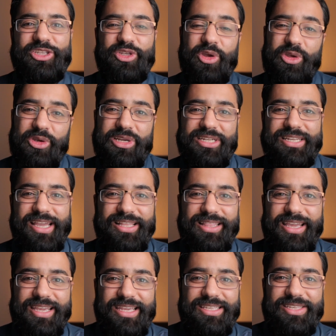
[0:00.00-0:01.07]
So you could take
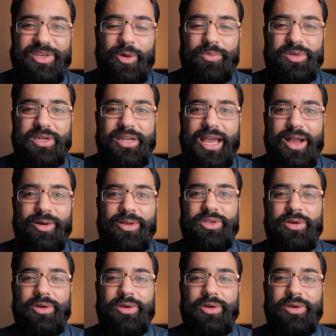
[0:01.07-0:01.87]
the easy option out.